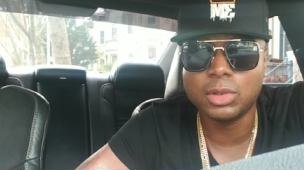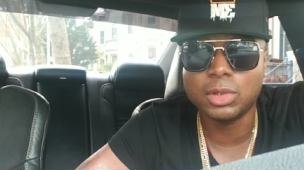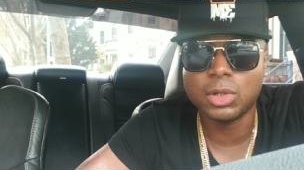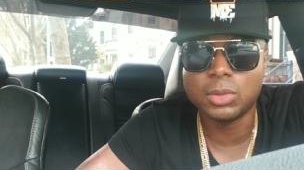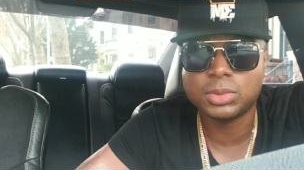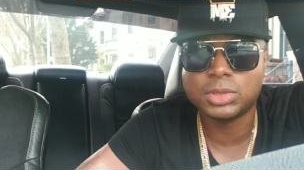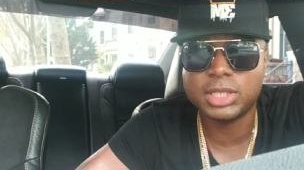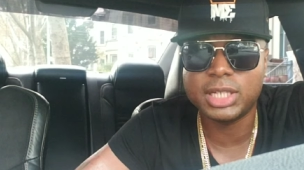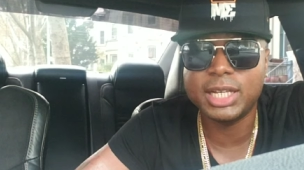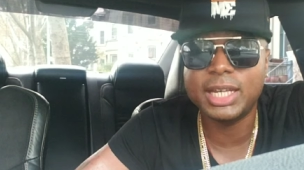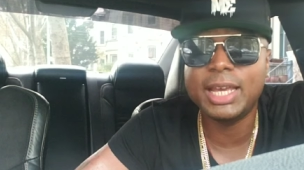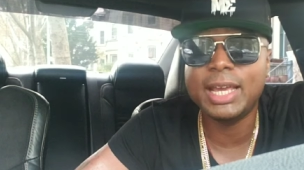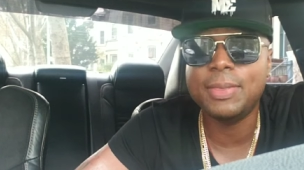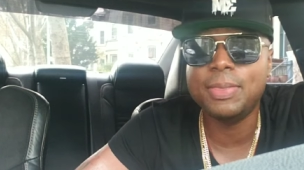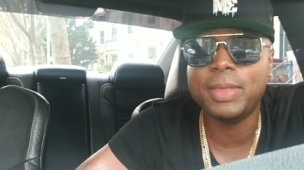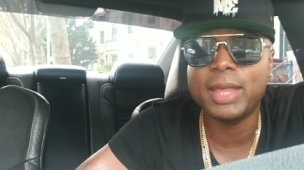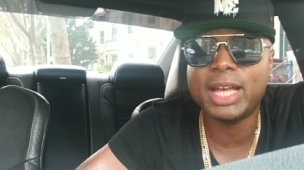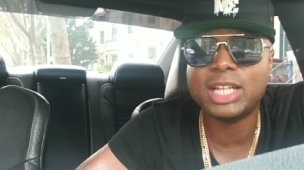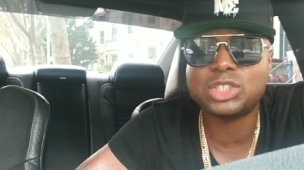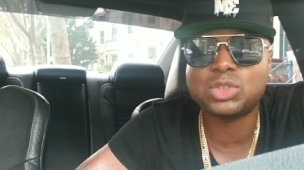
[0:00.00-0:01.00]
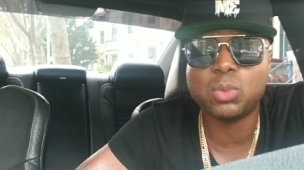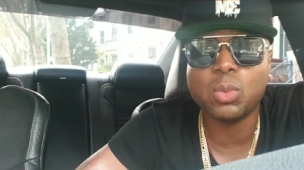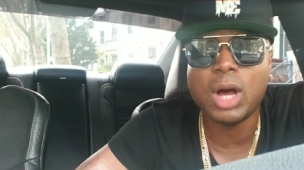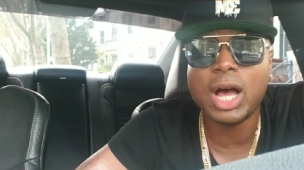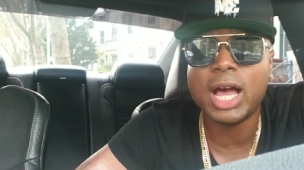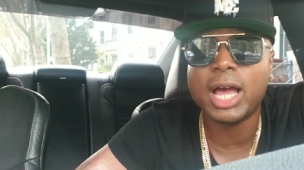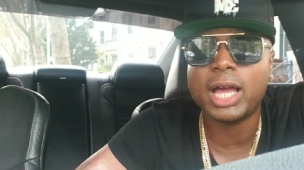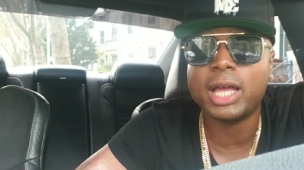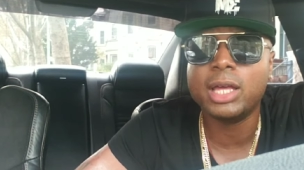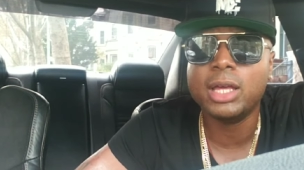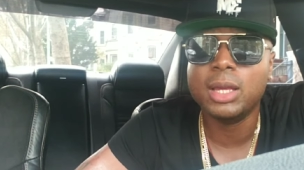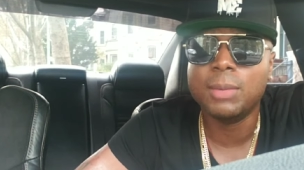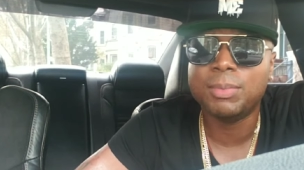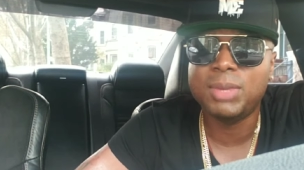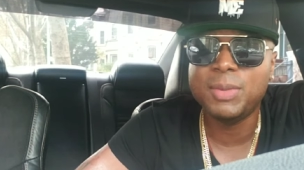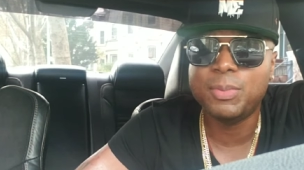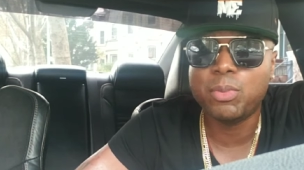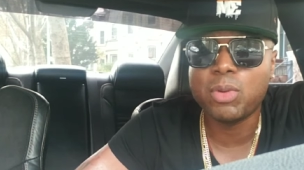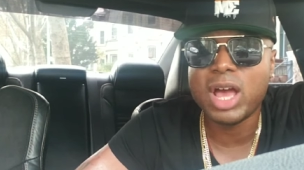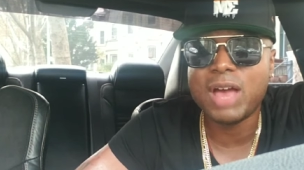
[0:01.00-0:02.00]
You know what I'm saying? And that's why
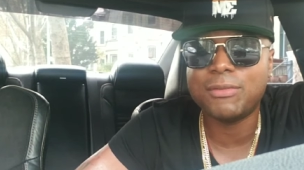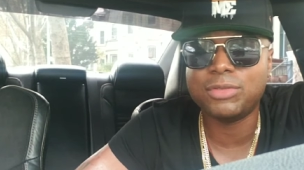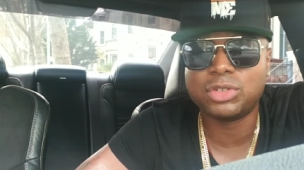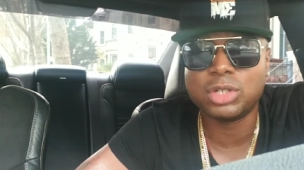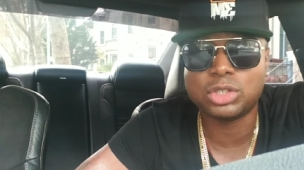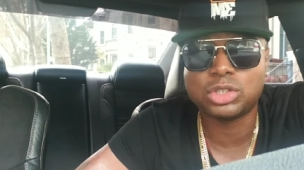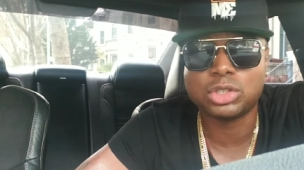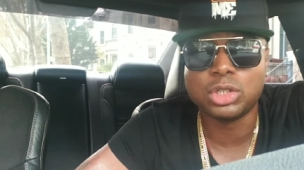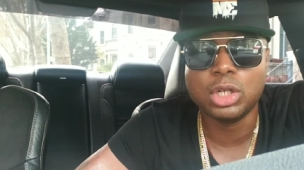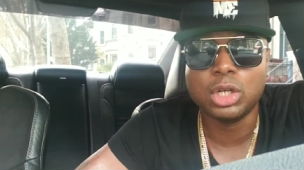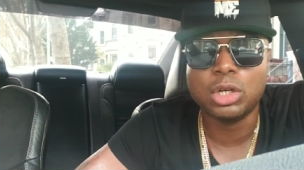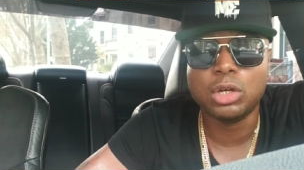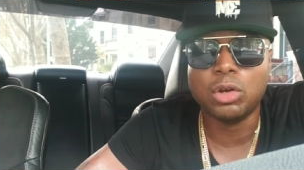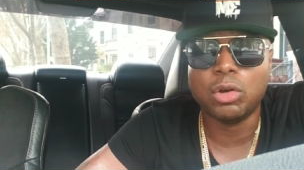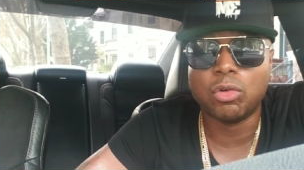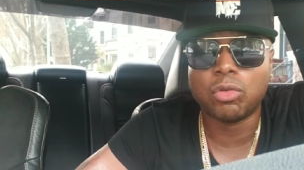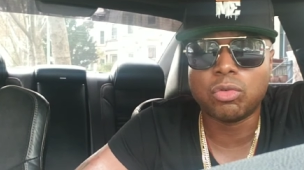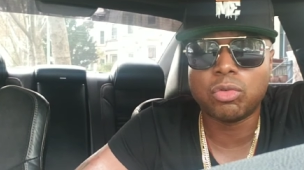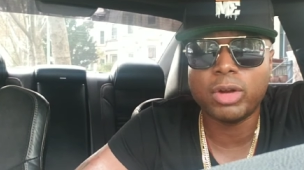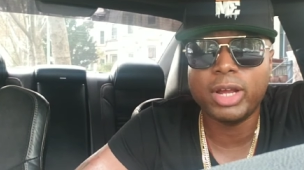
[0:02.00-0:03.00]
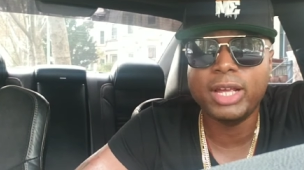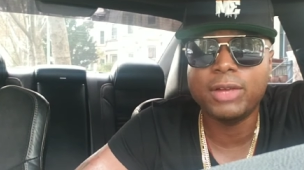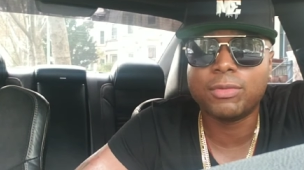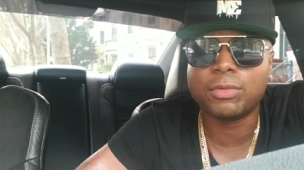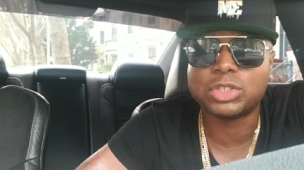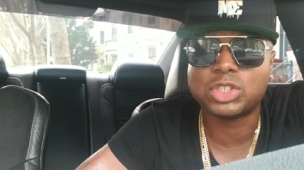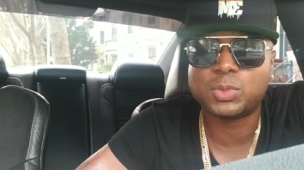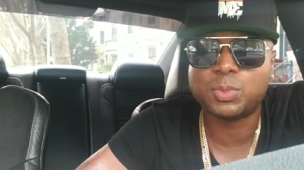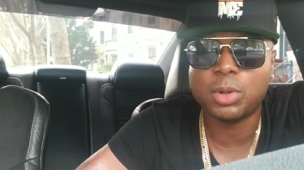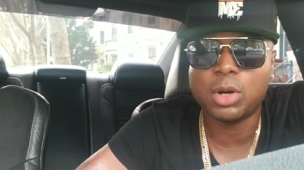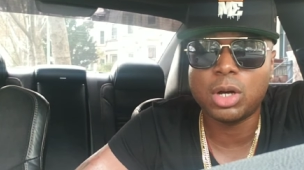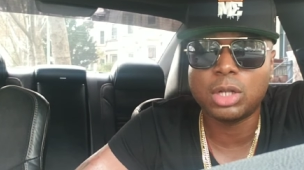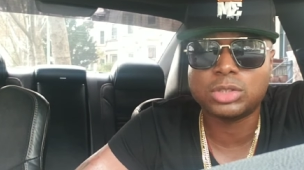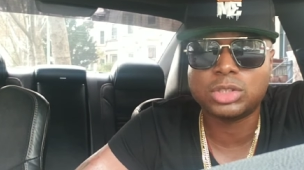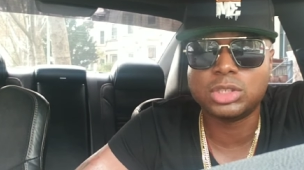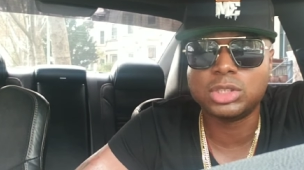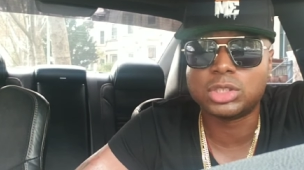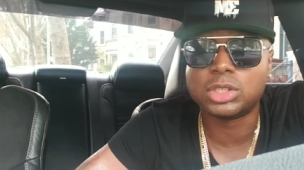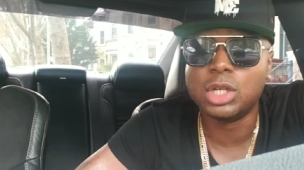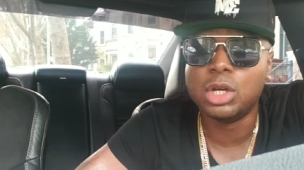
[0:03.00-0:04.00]
people have such great
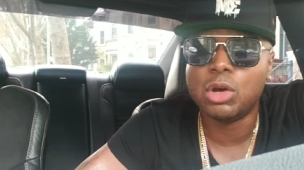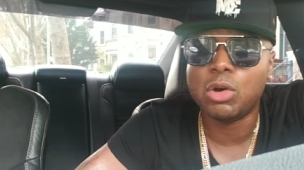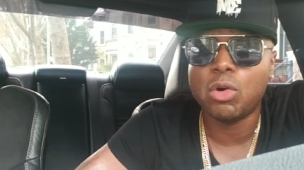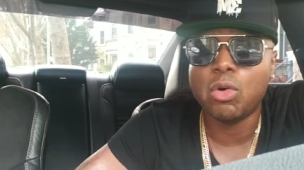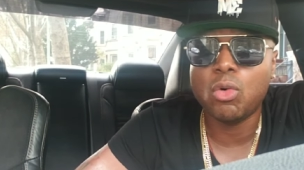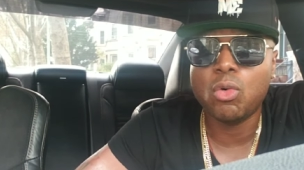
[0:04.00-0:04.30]
responses.